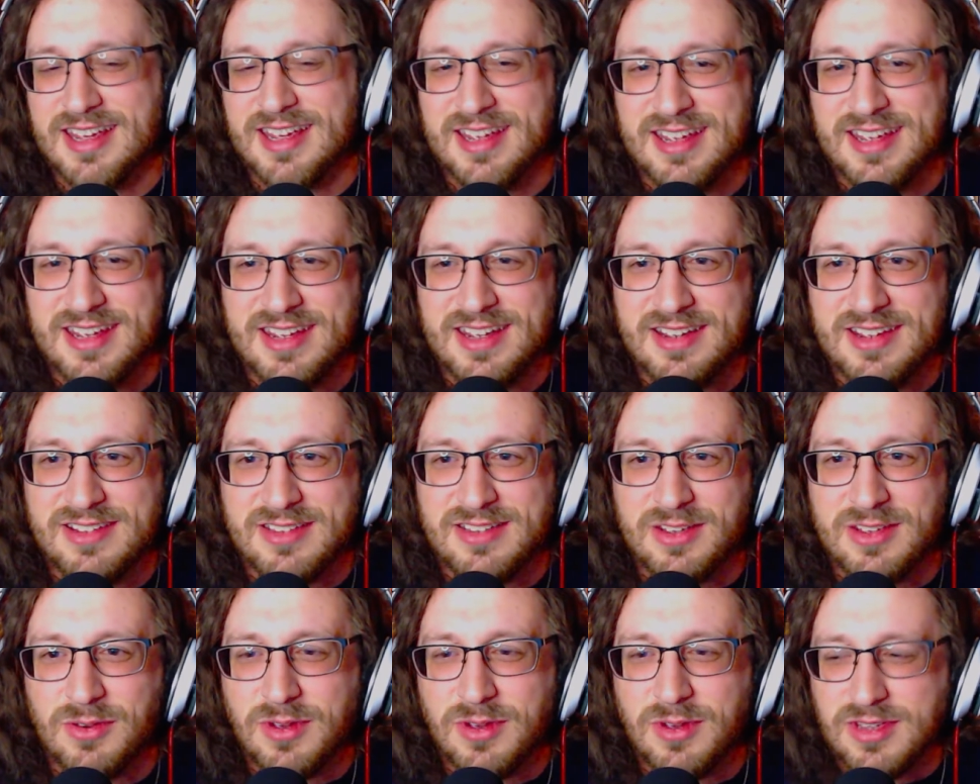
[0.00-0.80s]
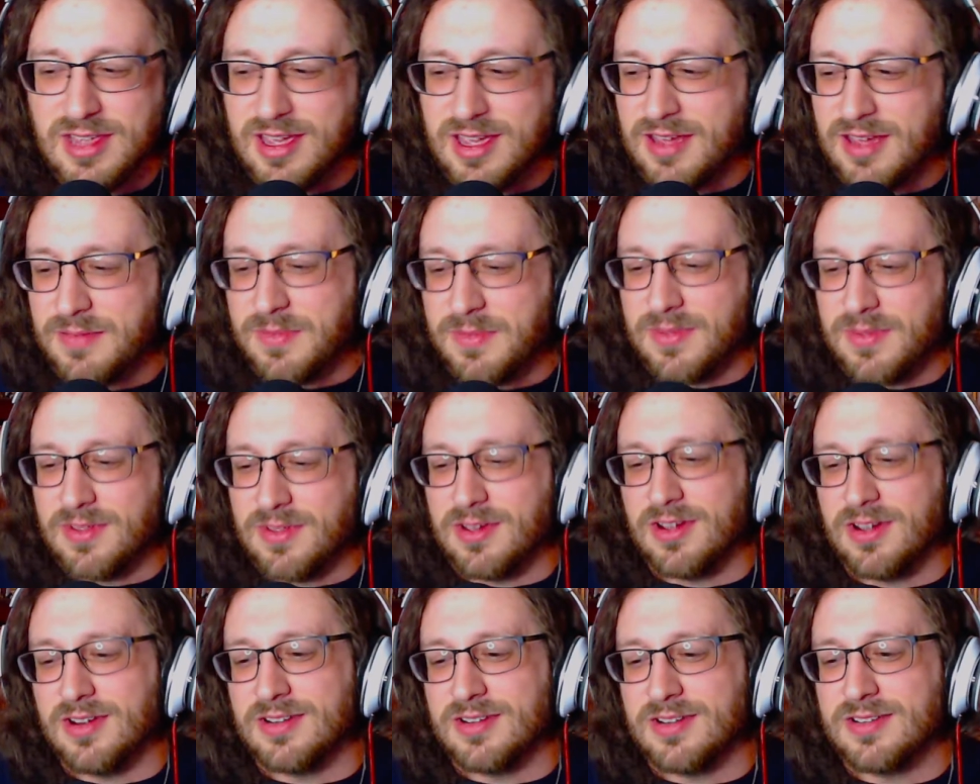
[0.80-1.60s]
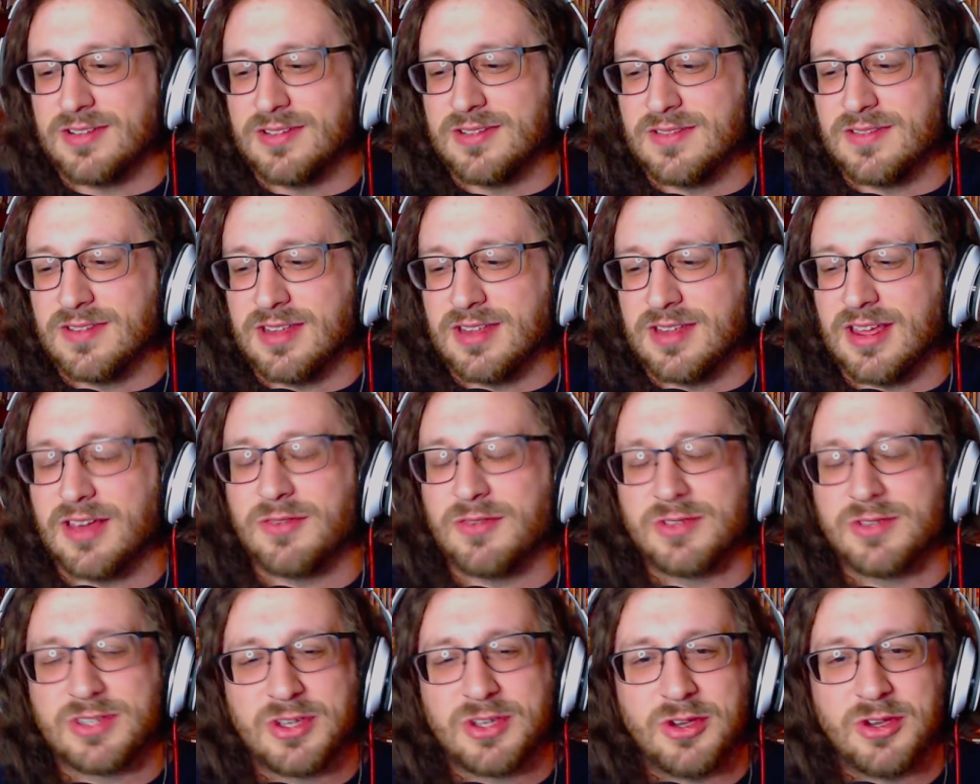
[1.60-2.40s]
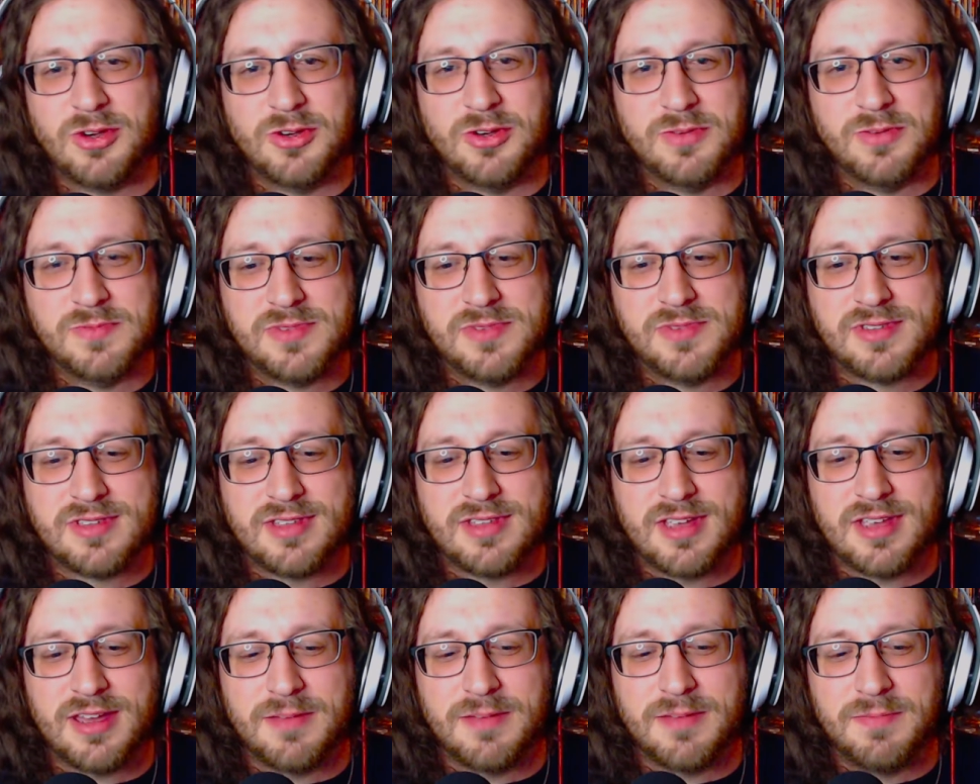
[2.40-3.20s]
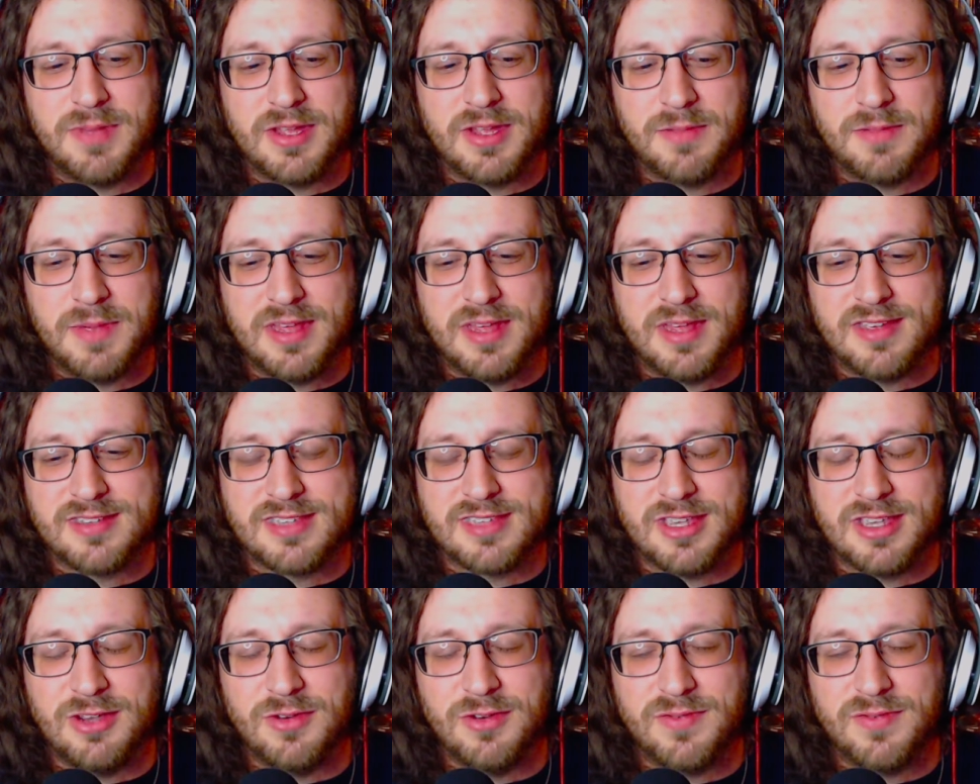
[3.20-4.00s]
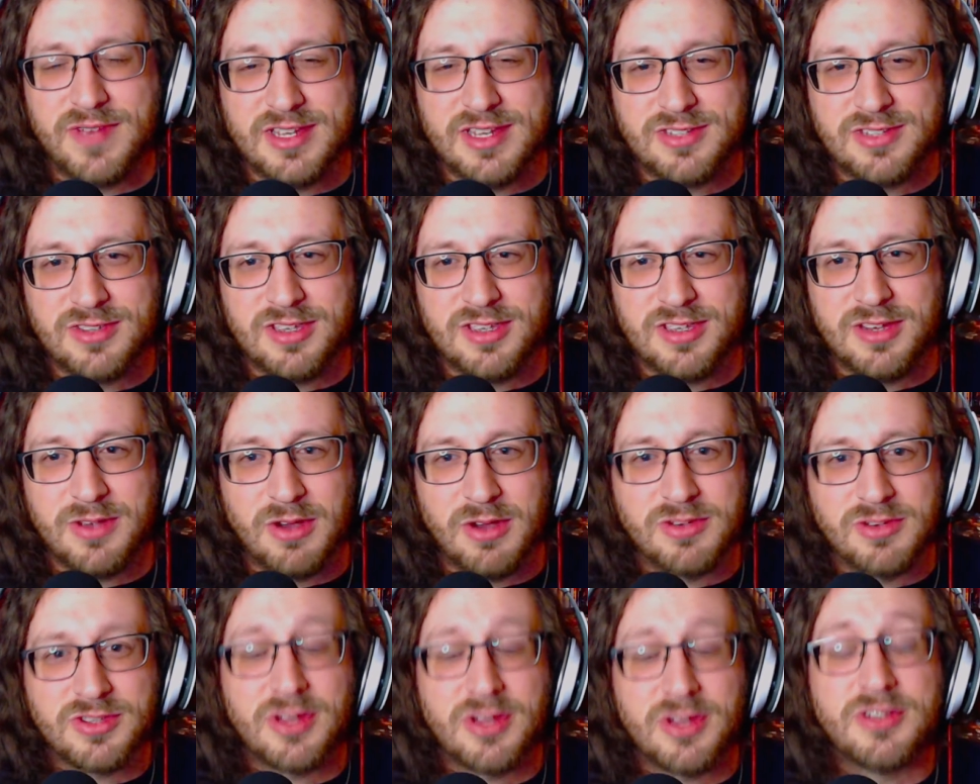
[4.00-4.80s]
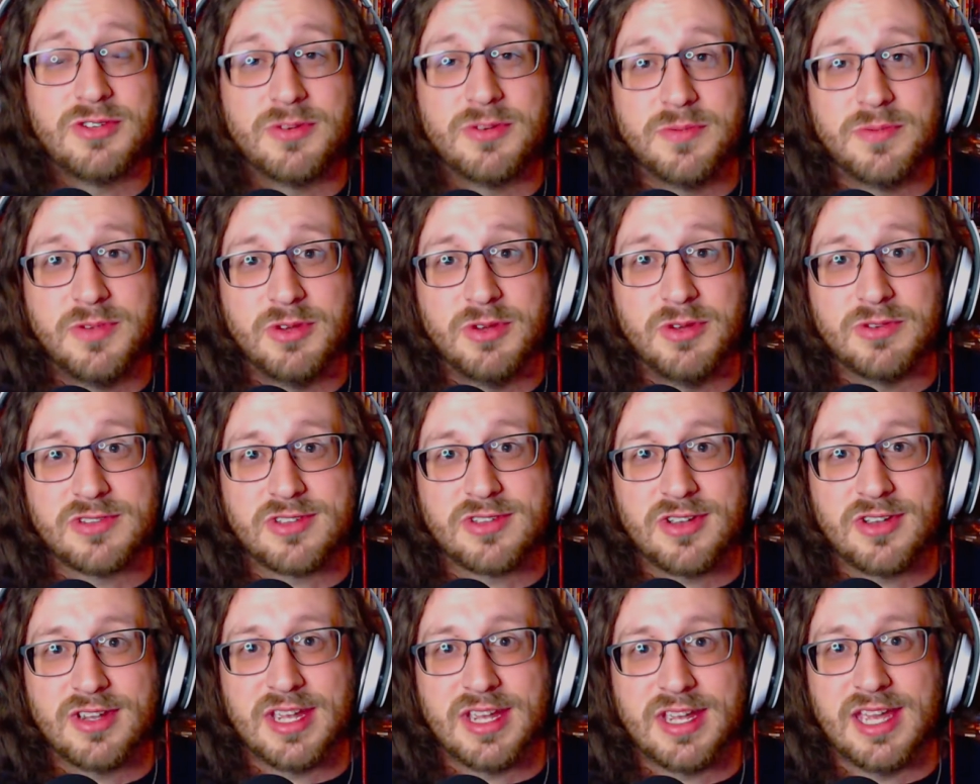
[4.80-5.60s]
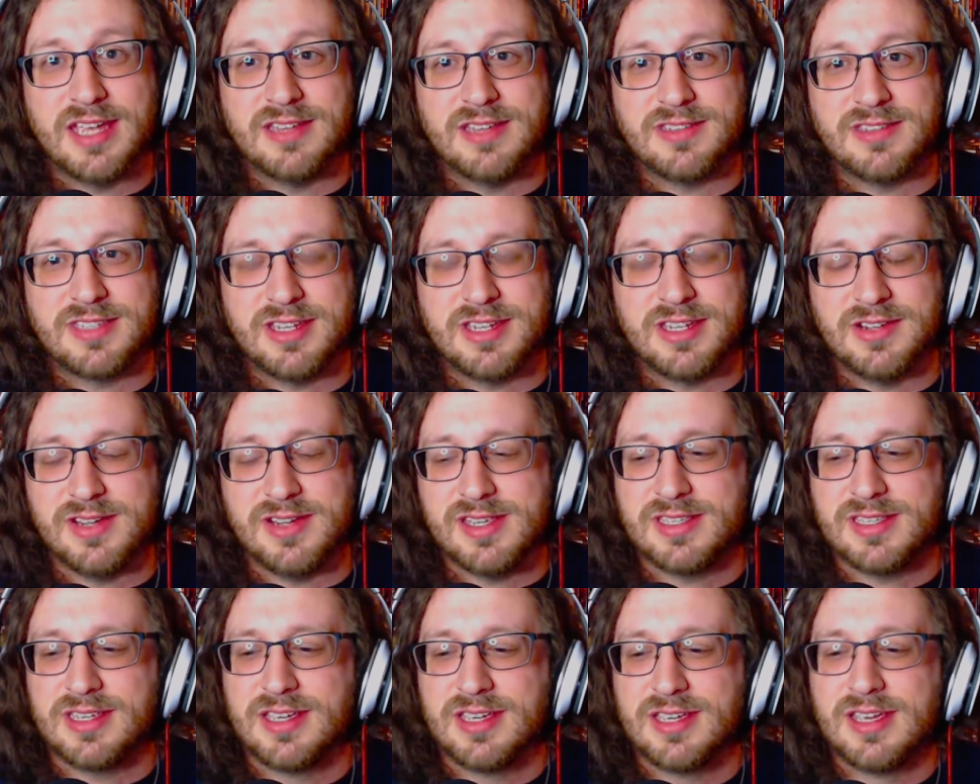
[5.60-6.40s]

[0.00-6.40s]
He's like, well, yeah. Or yeah, it was Coombs, Bill Billingsley, who eventually goes on to do a Stargate series.